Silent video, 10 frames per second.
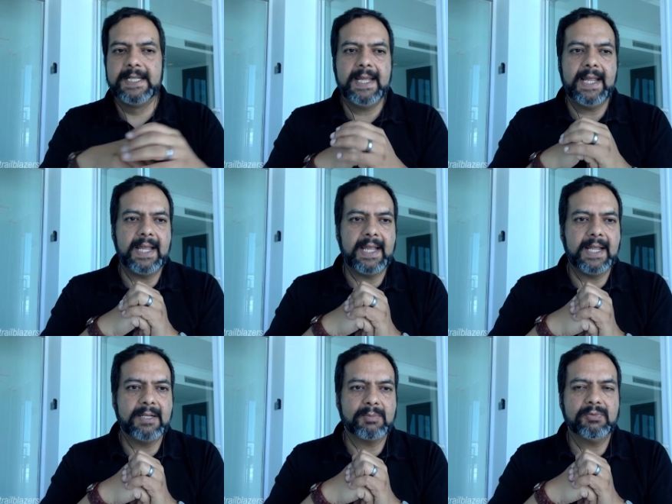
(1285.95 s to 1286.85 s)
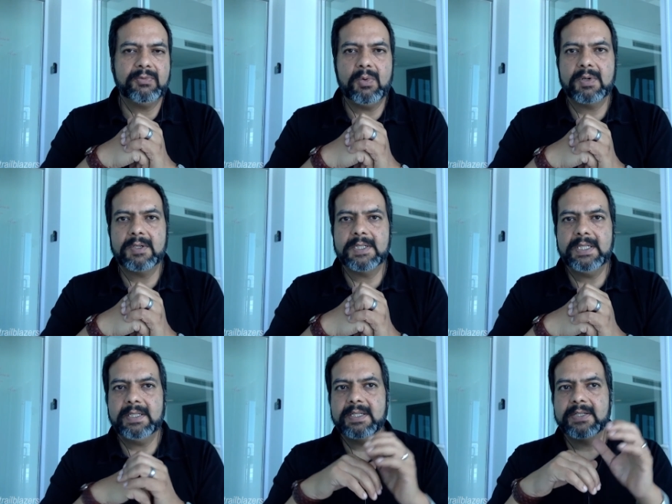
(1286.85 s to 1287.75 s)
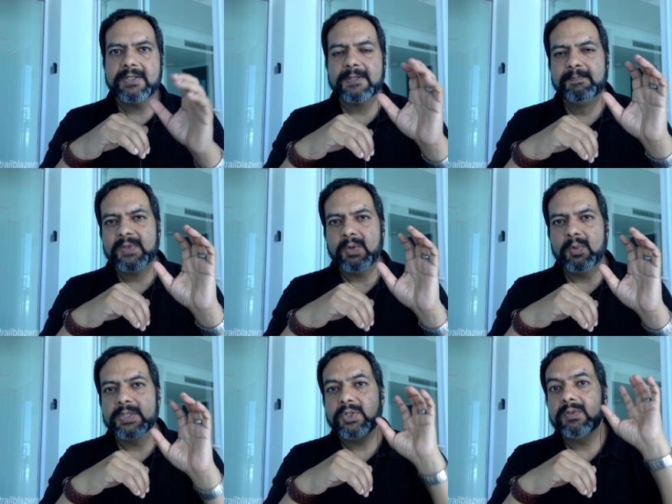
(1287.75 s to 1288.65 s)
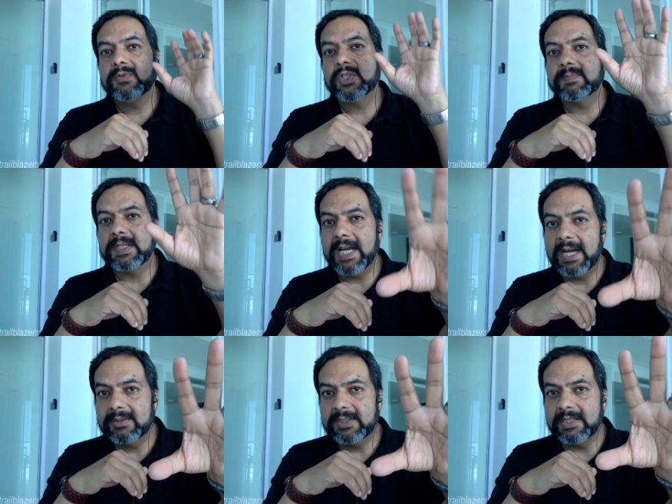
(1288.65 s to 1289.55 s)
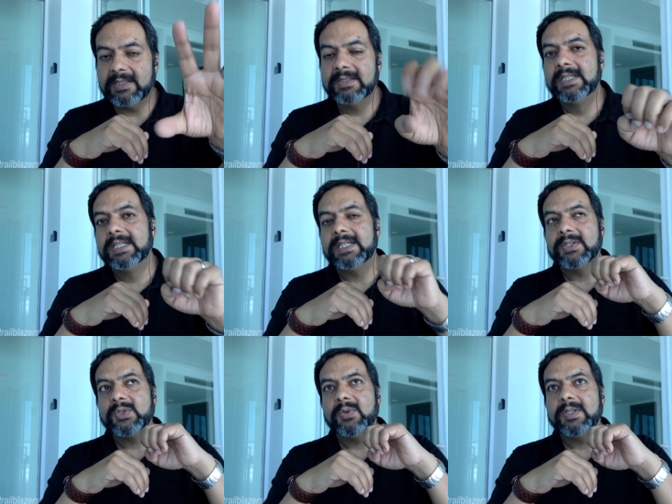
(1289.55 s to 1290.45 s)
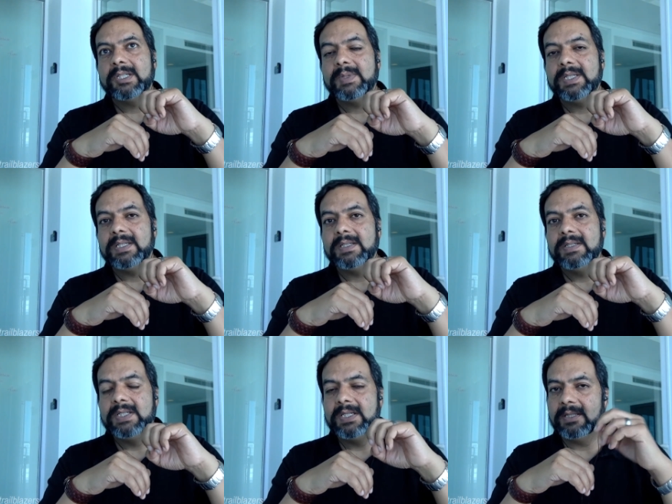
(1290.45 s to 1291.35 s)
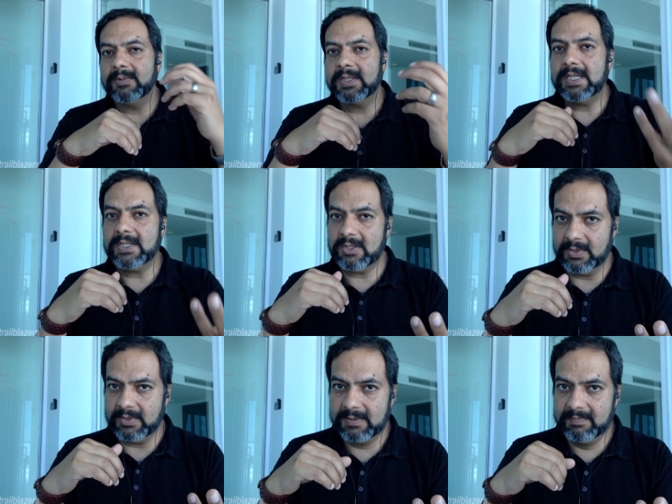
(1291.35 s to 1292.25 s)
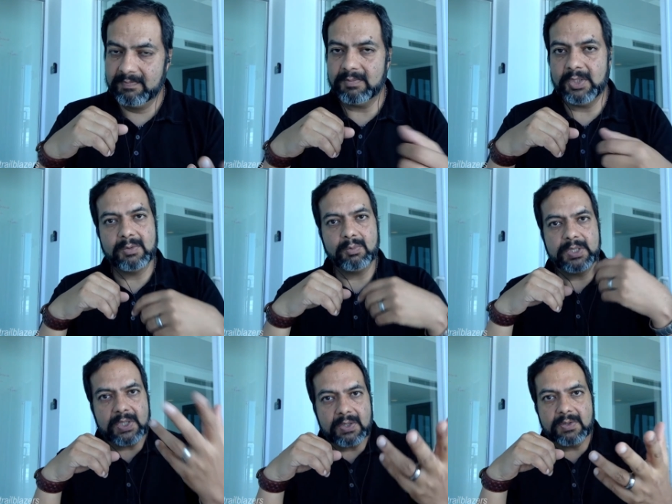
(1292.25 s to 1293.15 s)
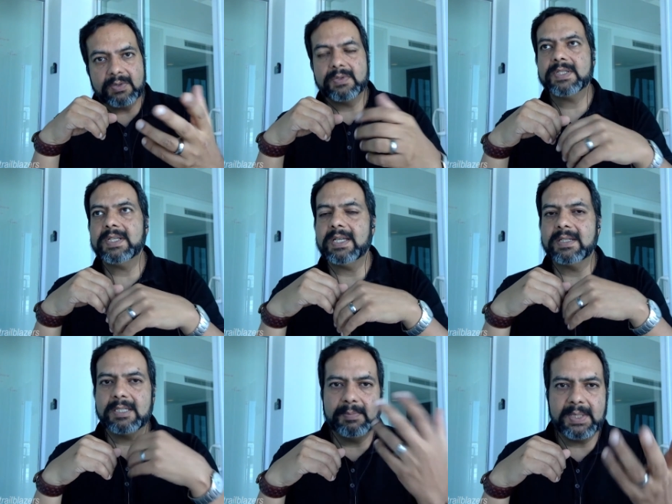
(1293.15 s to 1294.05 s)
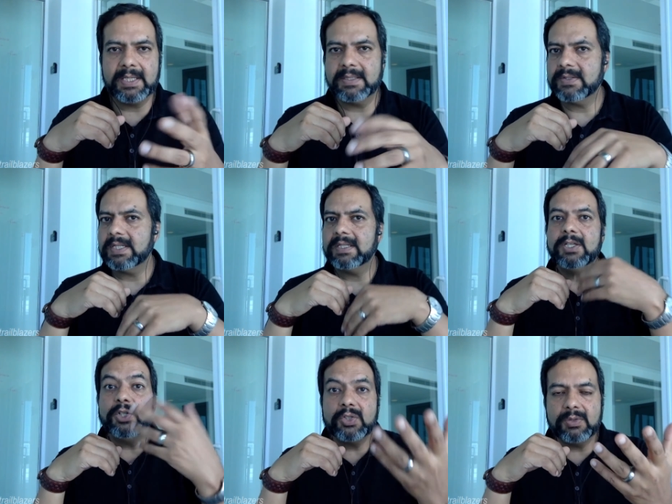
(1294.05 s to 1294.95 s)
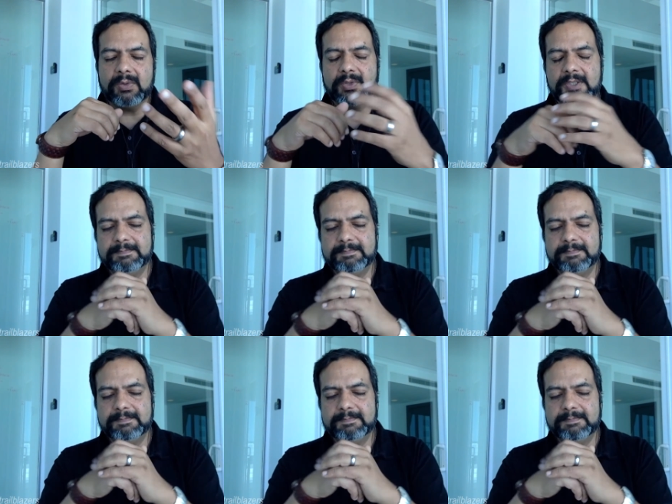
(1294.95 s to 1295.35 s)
And number 4 is once you've shipped it out there, it's going to be dealing with customers, returns and complaints and issues.